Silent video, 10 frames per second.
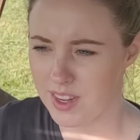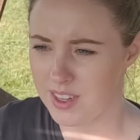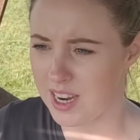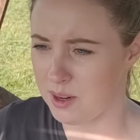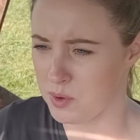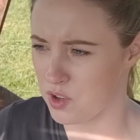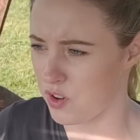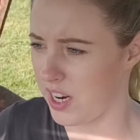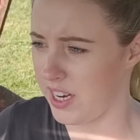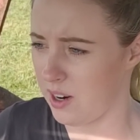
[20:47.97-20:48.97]
yeah, it was
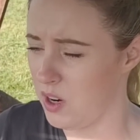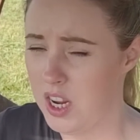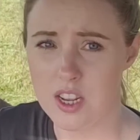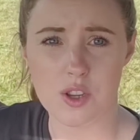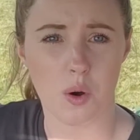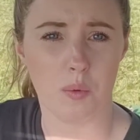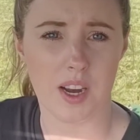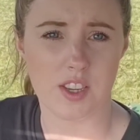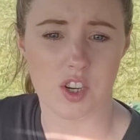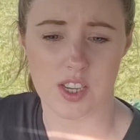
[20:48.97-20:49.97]
great now. So it
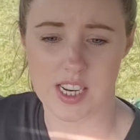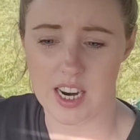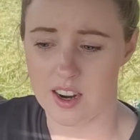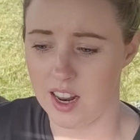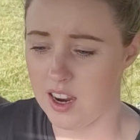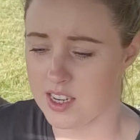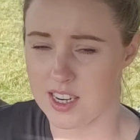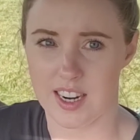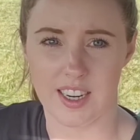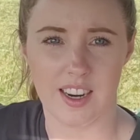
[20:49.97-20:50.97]
was just
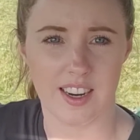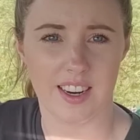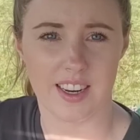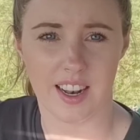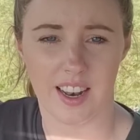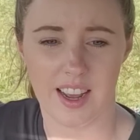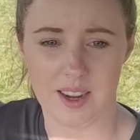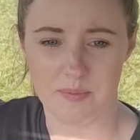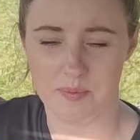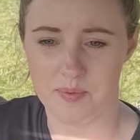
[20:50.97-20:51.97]
airlocked, and I got a
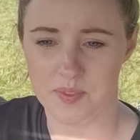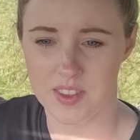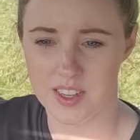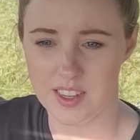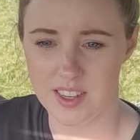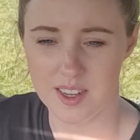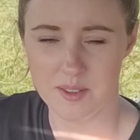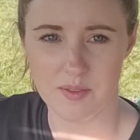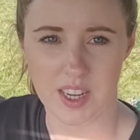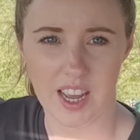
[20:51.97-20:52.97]
little
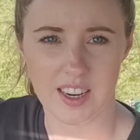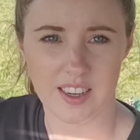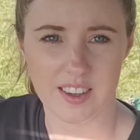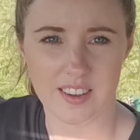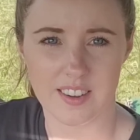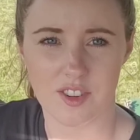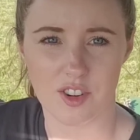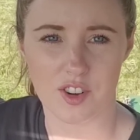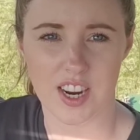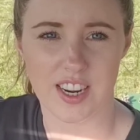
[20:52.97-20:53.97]
mechanic
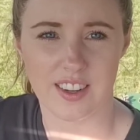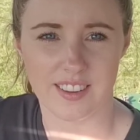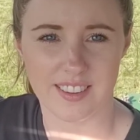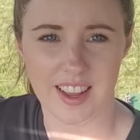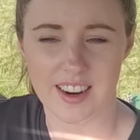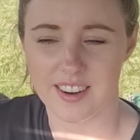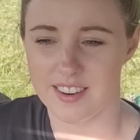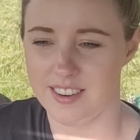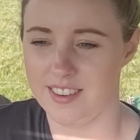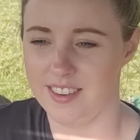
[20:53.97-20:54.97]
training
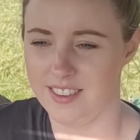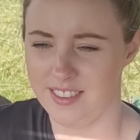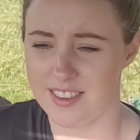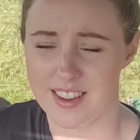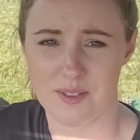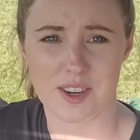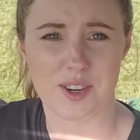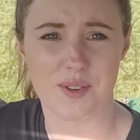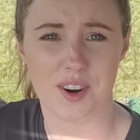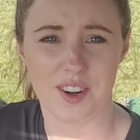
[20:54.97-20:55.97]
there. Is that what
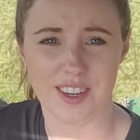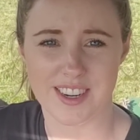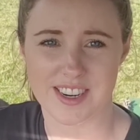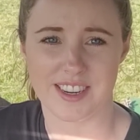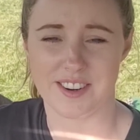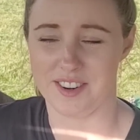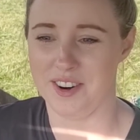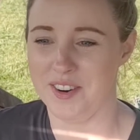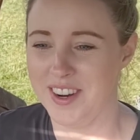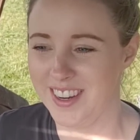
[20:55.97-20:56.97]
you call it? I don't
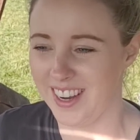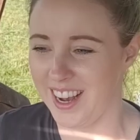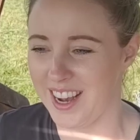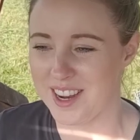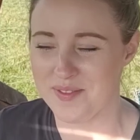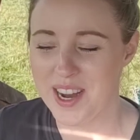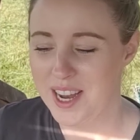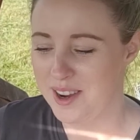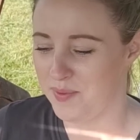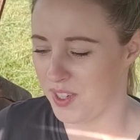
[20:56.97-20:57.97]
know.
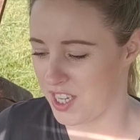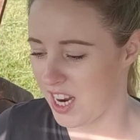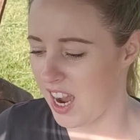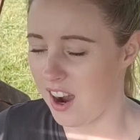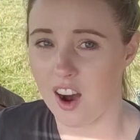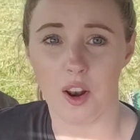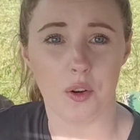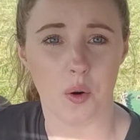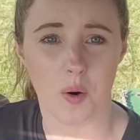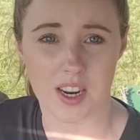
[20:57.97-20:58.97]
But yeah, I'll
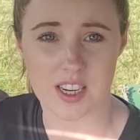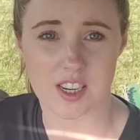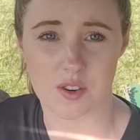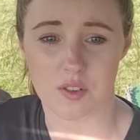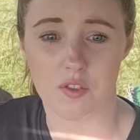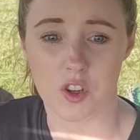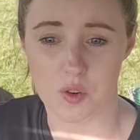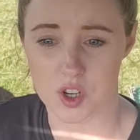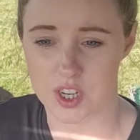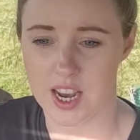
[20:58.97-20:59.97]
know what to do in
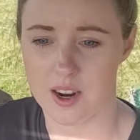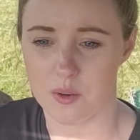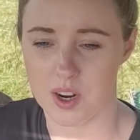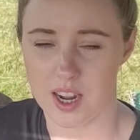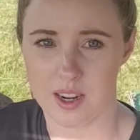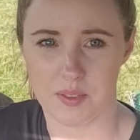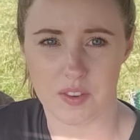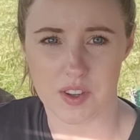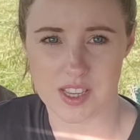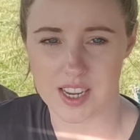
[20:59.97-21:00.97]
future now
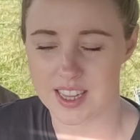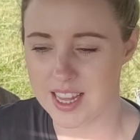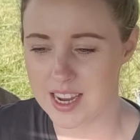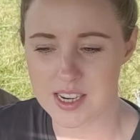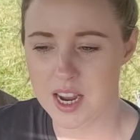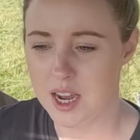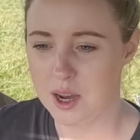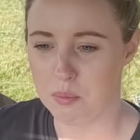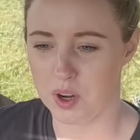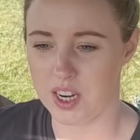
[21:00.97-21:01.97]
if it's like that.
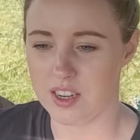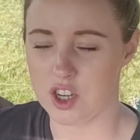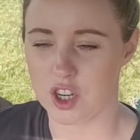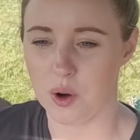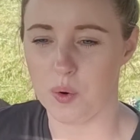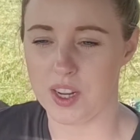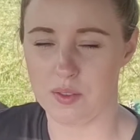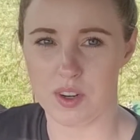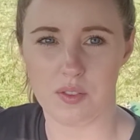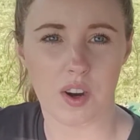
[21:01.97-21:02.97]
But do you know,
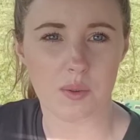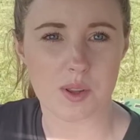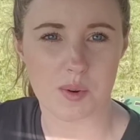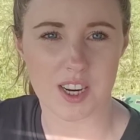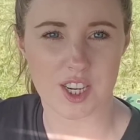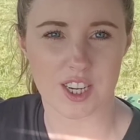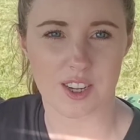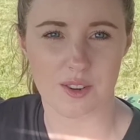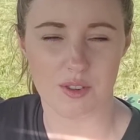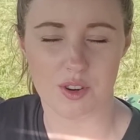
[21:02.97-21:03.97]
even I was watching
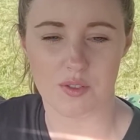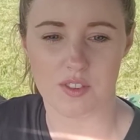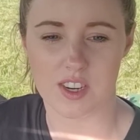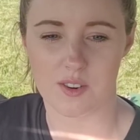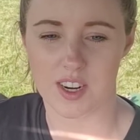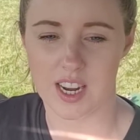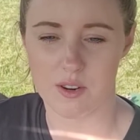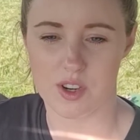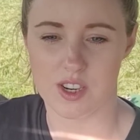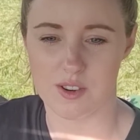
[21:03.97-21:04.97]
a YouTube video on
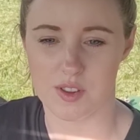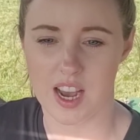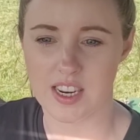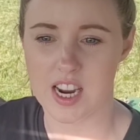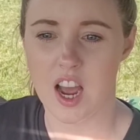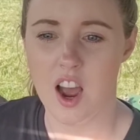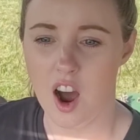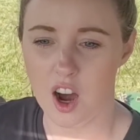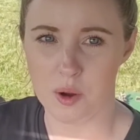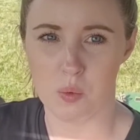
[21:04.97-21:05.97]
how to do that,
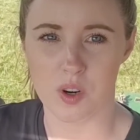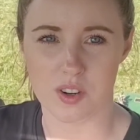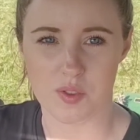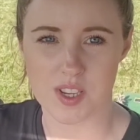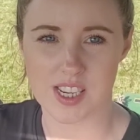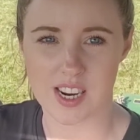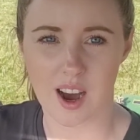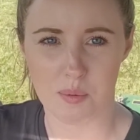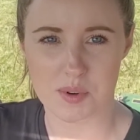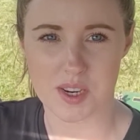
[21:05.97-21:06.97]
I would have
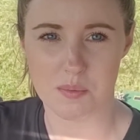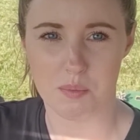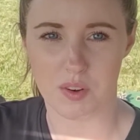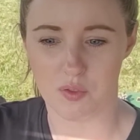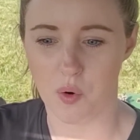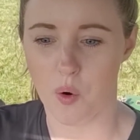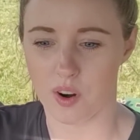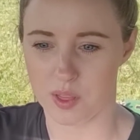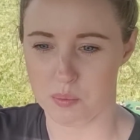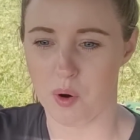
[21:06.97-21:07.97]
stopped
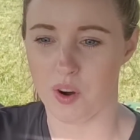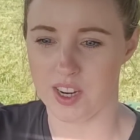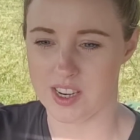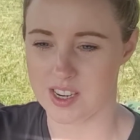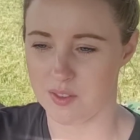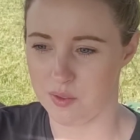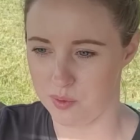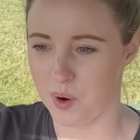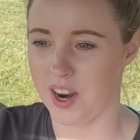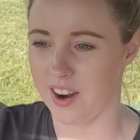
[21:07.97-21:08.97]
before the point of
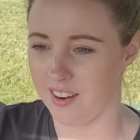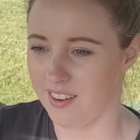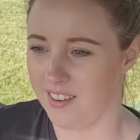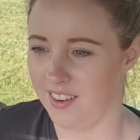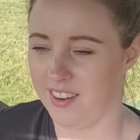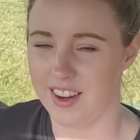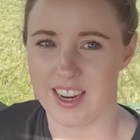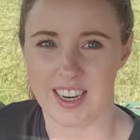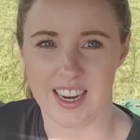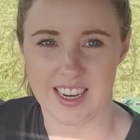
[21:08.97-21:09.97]
where
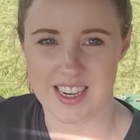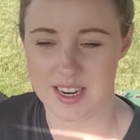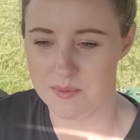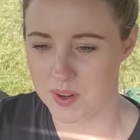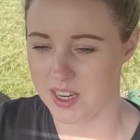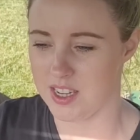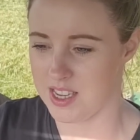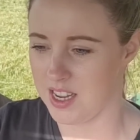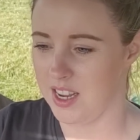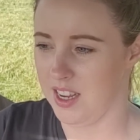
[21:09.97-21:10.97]
it kicked in,
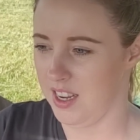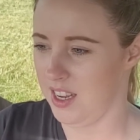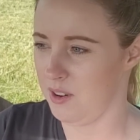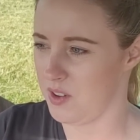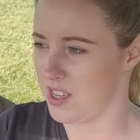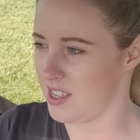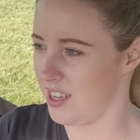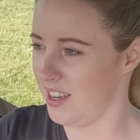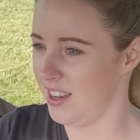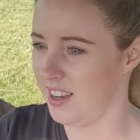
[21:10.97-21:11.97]
because it was
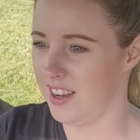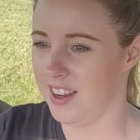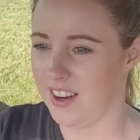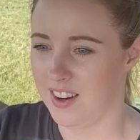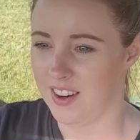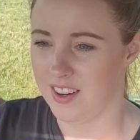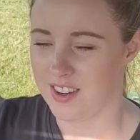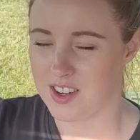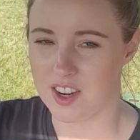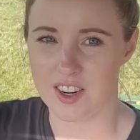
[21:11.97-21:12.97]

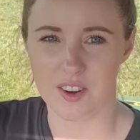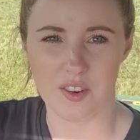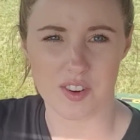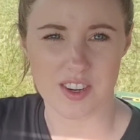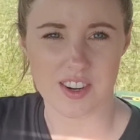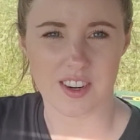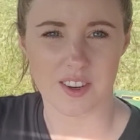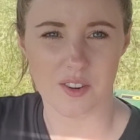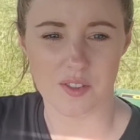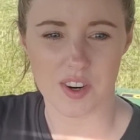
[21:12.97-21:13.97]
turning over and
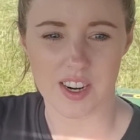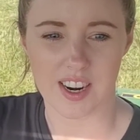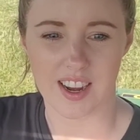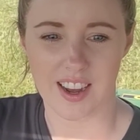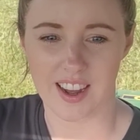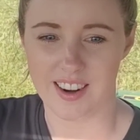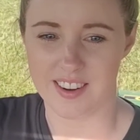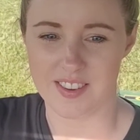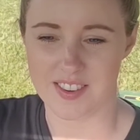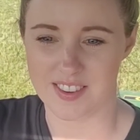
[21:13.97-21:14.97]
turning over, and
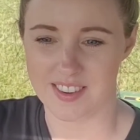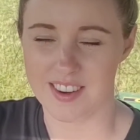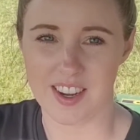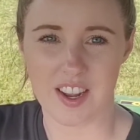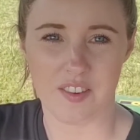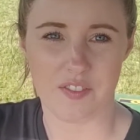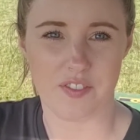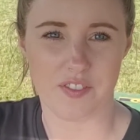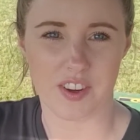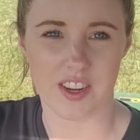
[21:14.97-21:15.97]
I was,
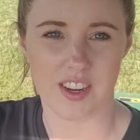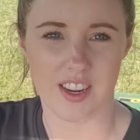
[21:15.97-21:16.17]
if